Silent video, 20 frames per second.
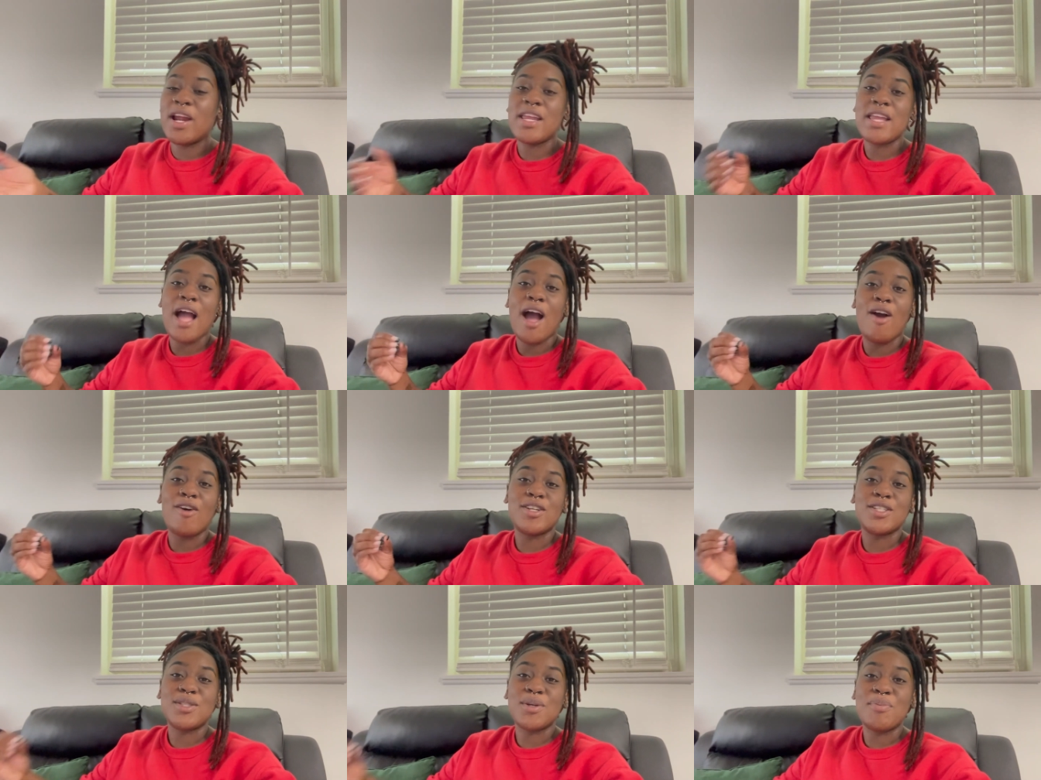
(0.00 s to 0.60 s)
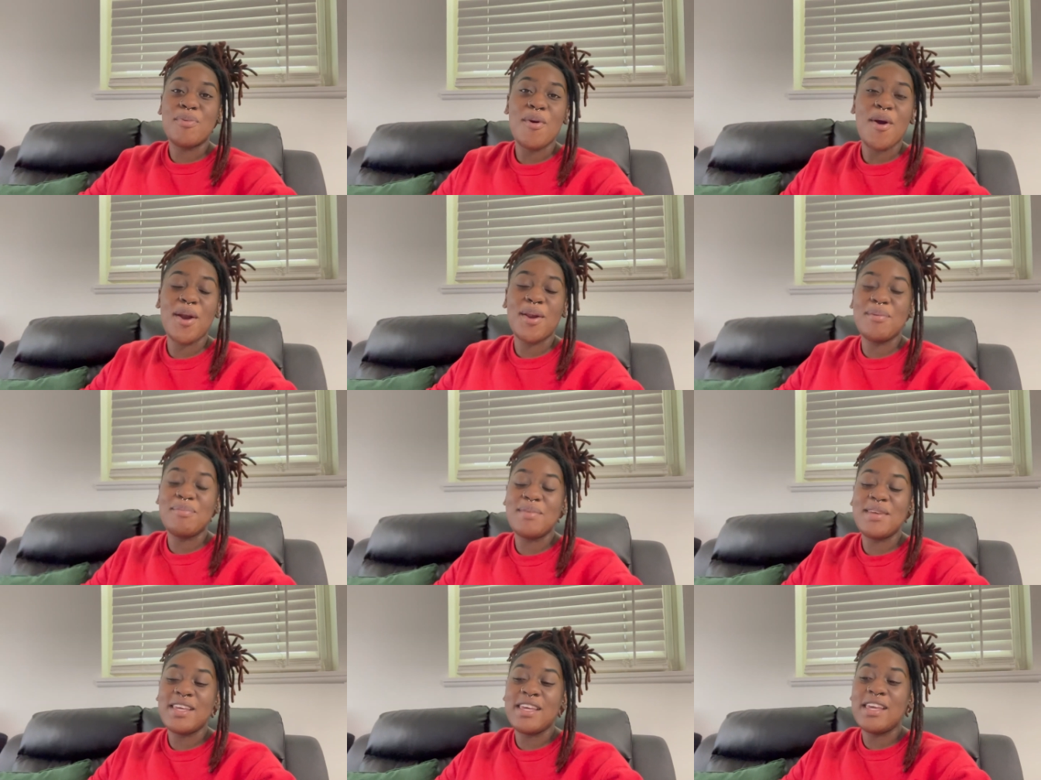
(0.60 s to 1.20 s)
Y'all are
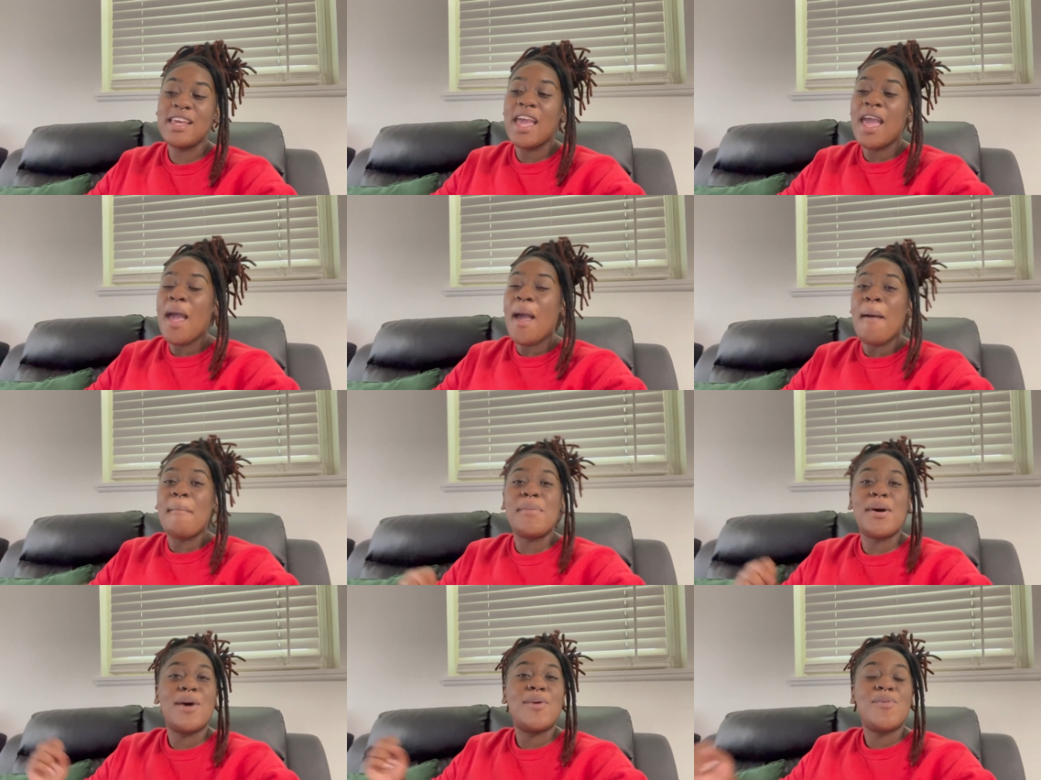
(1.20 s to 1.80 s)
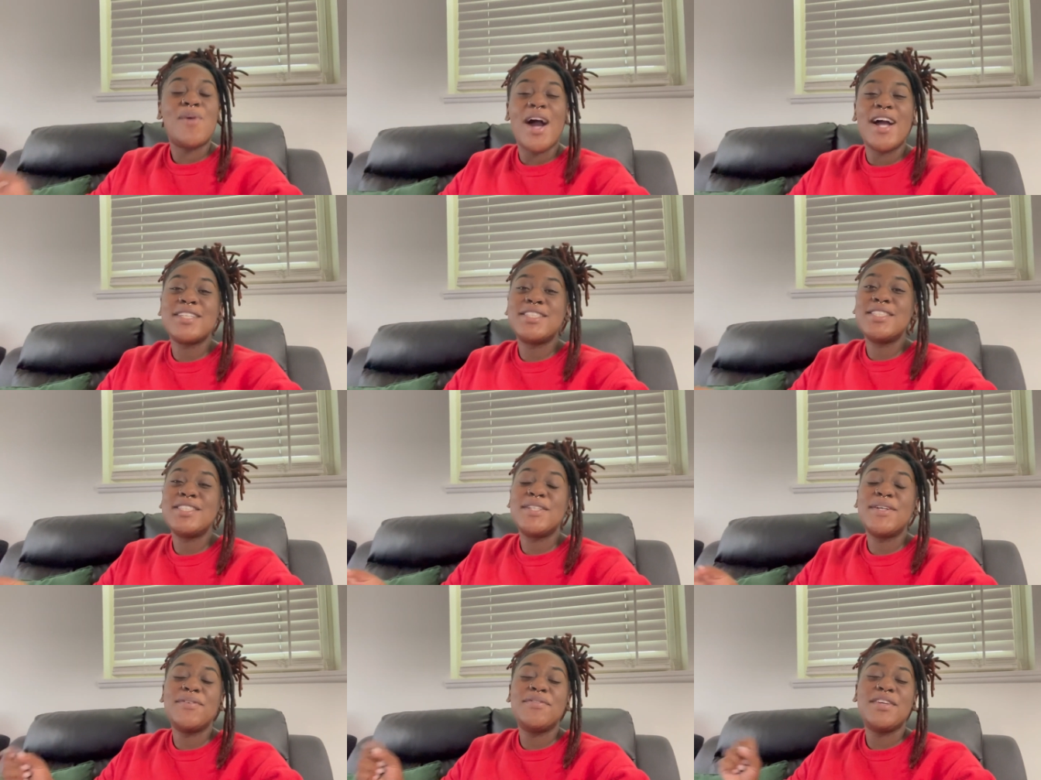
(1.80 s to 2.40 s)
supporting me by
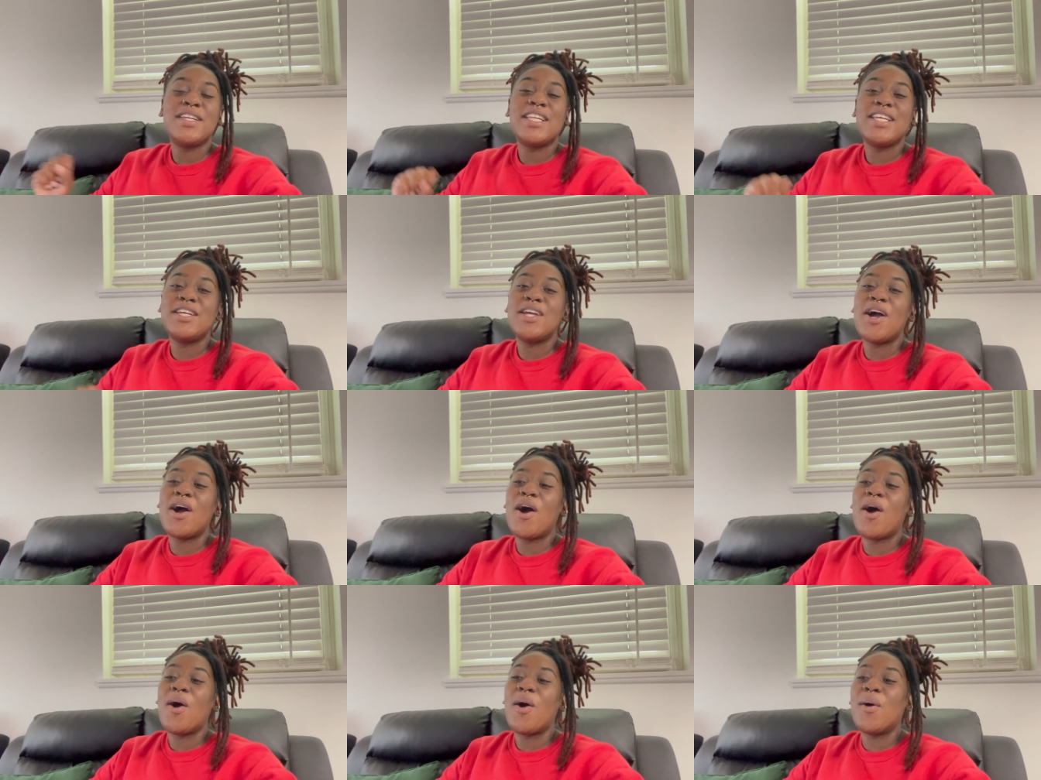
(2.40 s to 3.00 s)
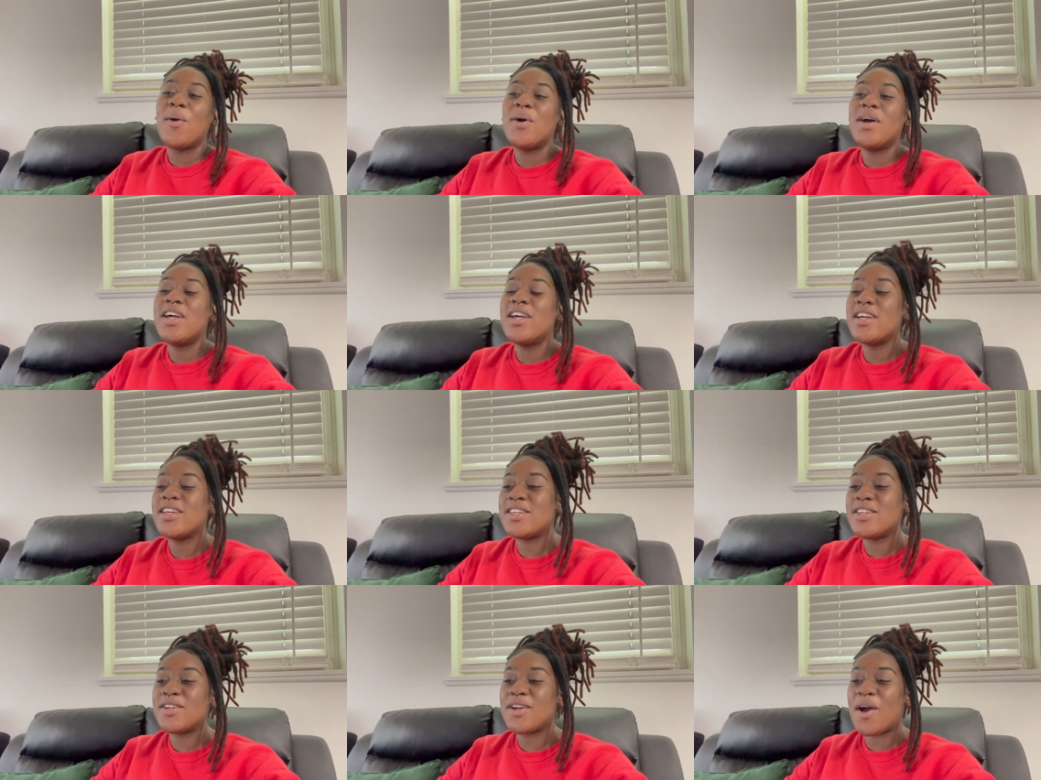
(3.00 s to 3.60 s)
watching the video,
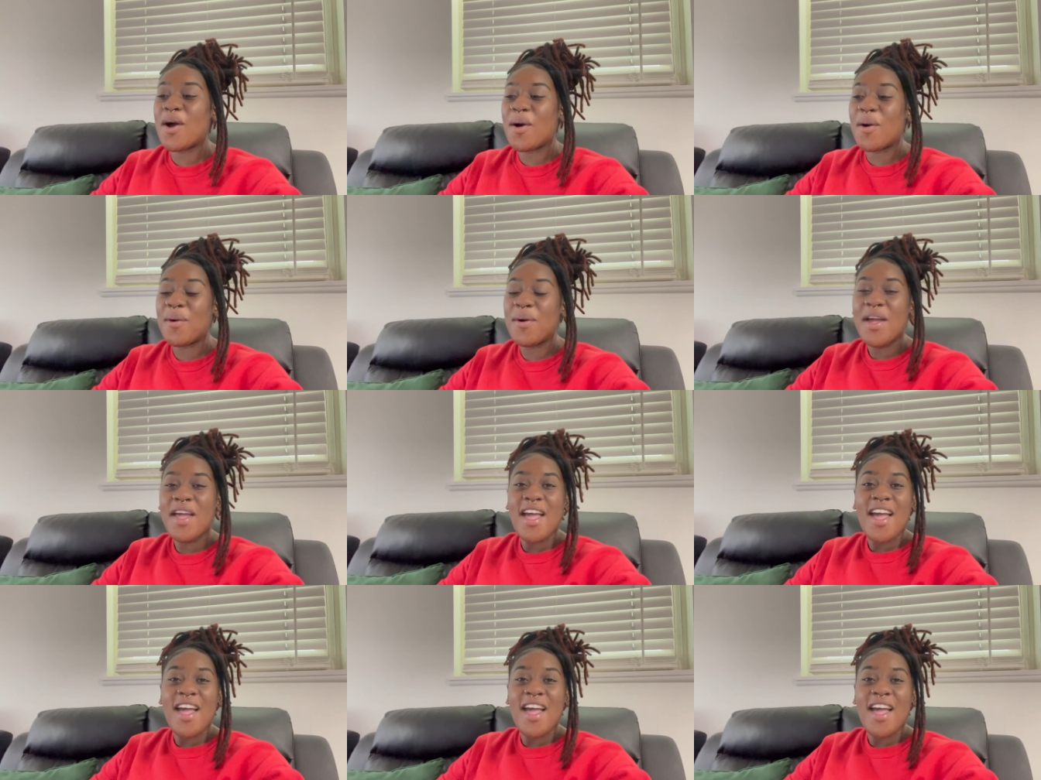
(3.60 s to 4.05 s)
you know,